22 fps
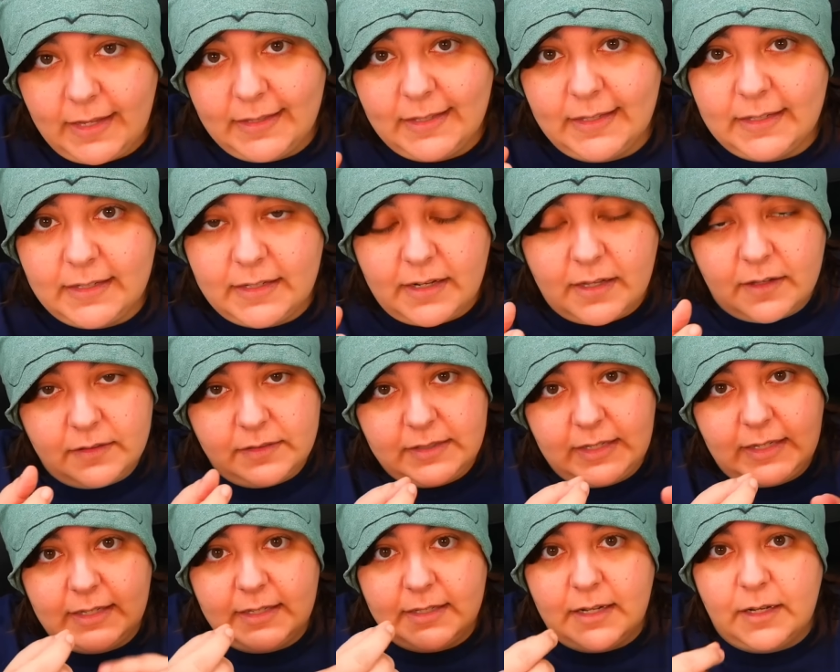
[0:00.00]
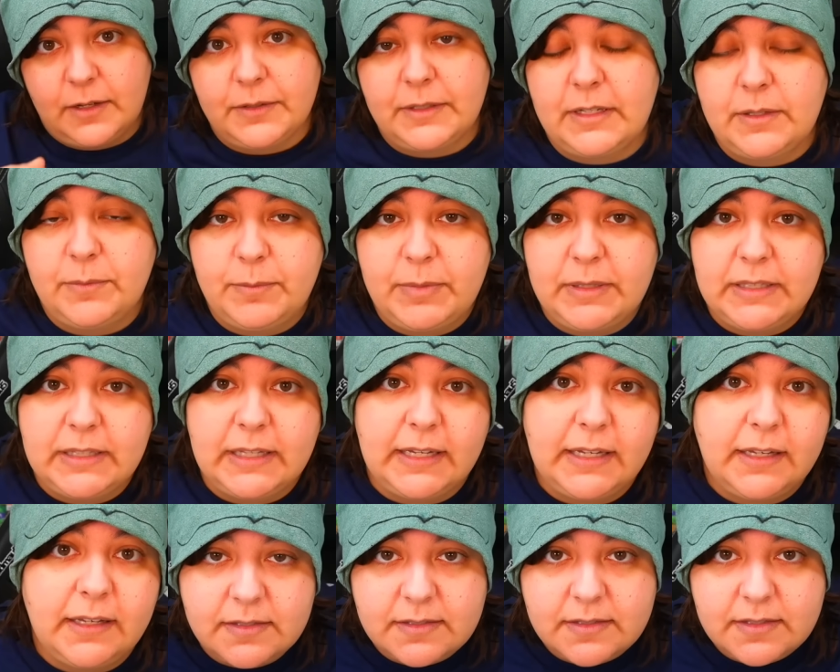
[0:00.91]
And then I'll take it out and be
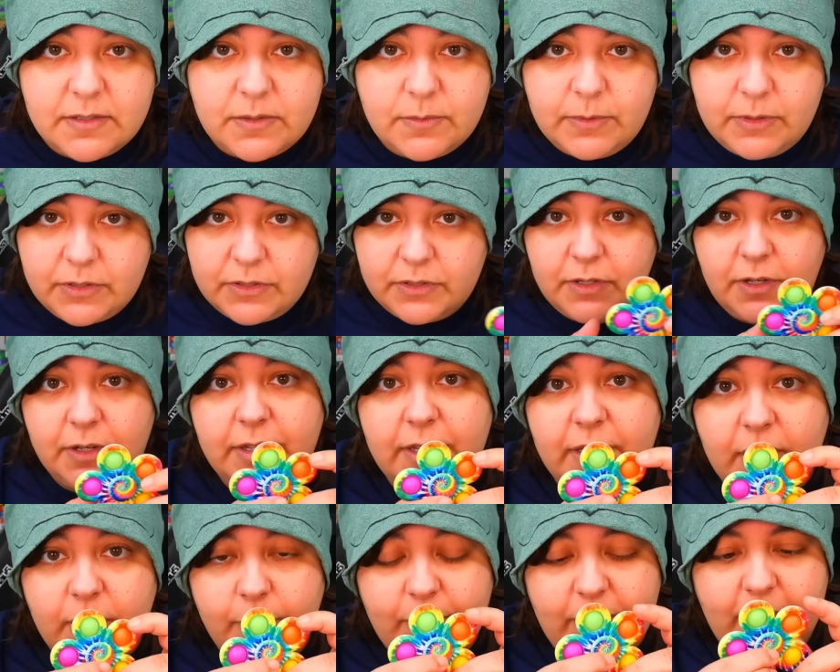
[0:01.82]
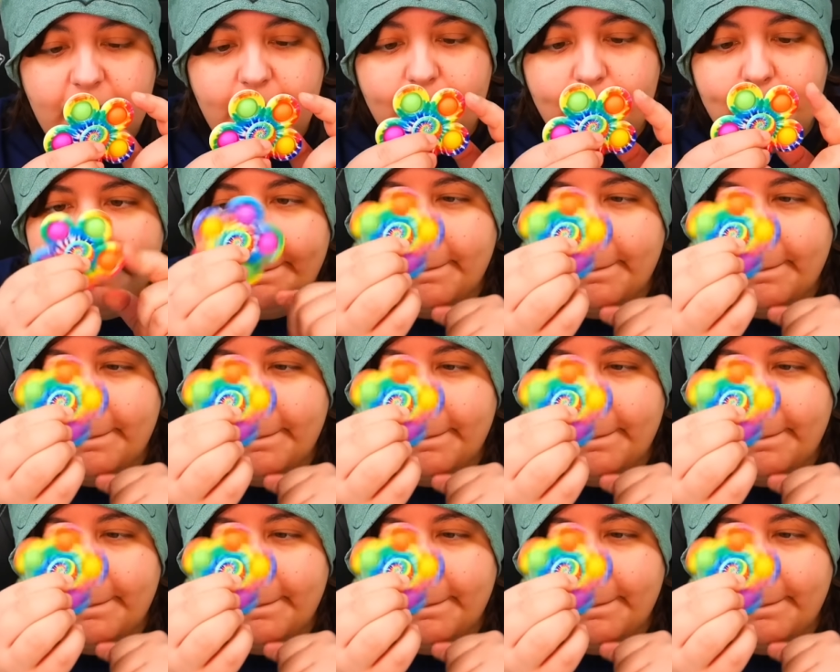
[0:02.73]
like, is this what you're talking about?